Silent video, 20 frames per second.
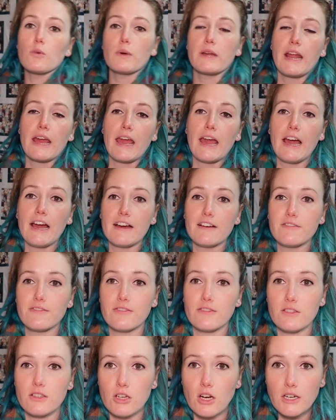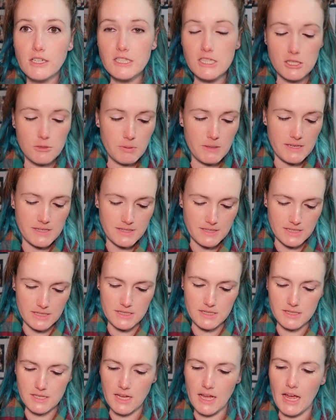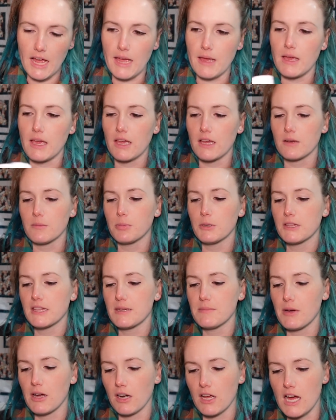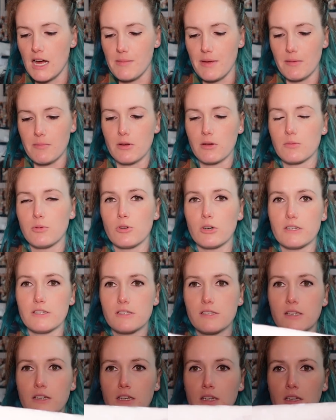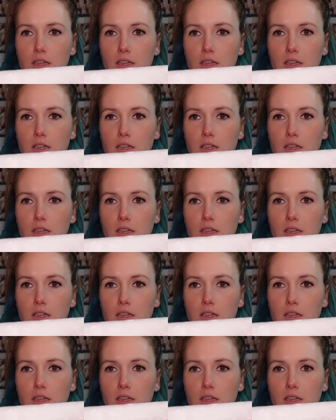when I have yardage pieces, I put them on comic book boards.